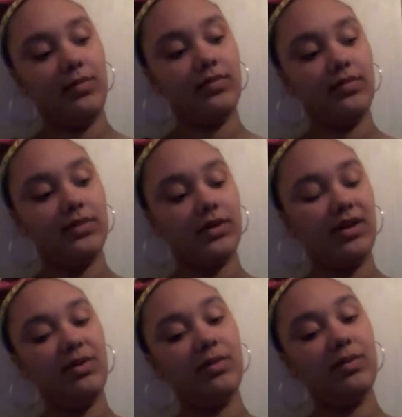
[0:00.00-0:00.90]
I want
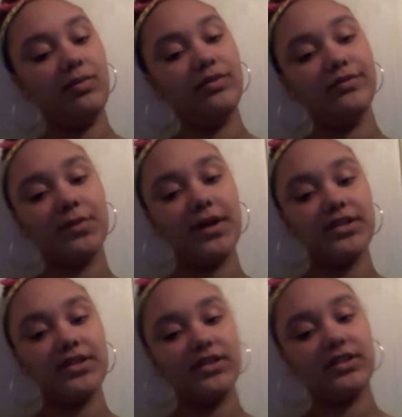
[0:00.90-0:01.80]
to
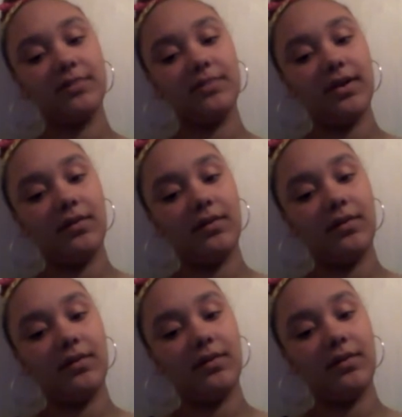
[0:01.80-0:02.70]
move to Washington, but I
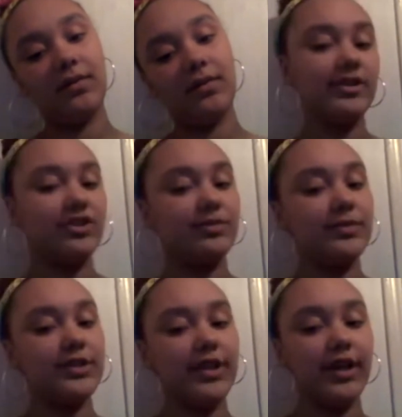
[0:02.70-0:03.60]
want to go to
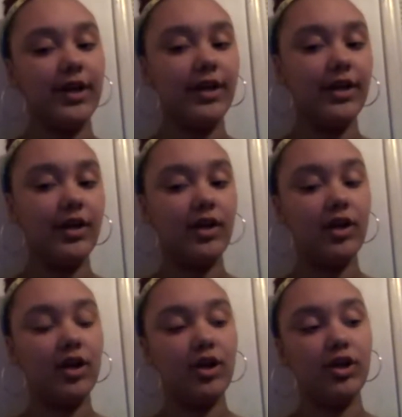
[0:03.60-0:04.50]
college in
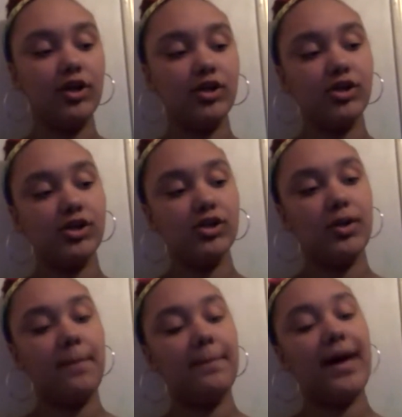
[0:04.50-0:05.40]
Michigan.
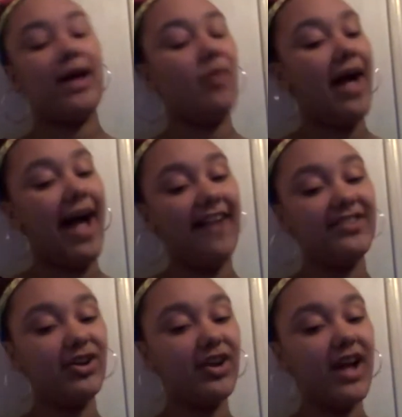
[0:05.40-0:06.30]
But I don't
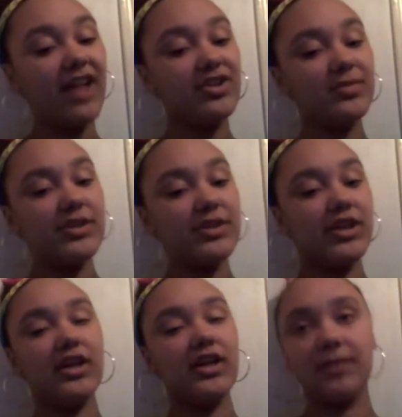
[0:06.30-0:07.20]
have to go to college
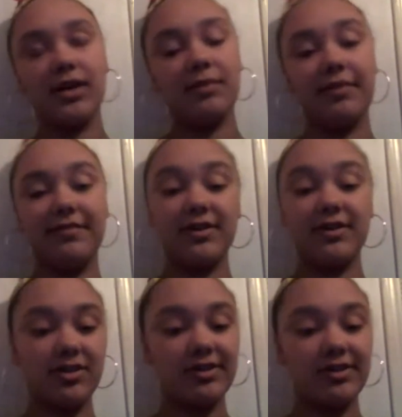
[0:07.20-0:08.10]
in Michigan because I'm getting
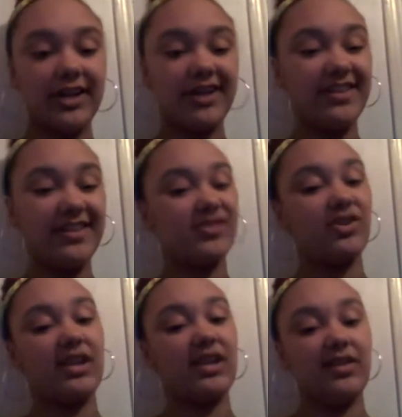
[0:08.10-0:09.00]
my first degree here, and
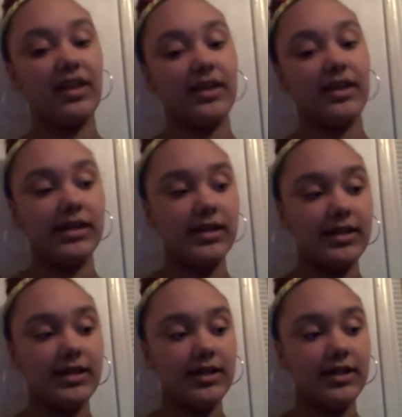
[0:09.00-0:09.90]
that's all I really
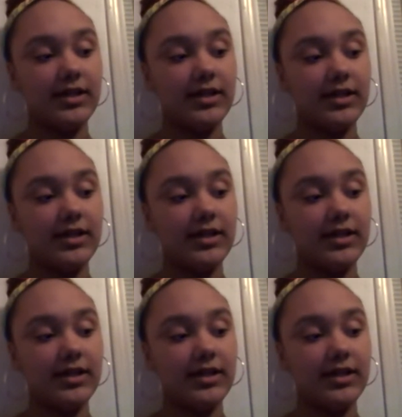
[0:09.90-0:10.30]
need.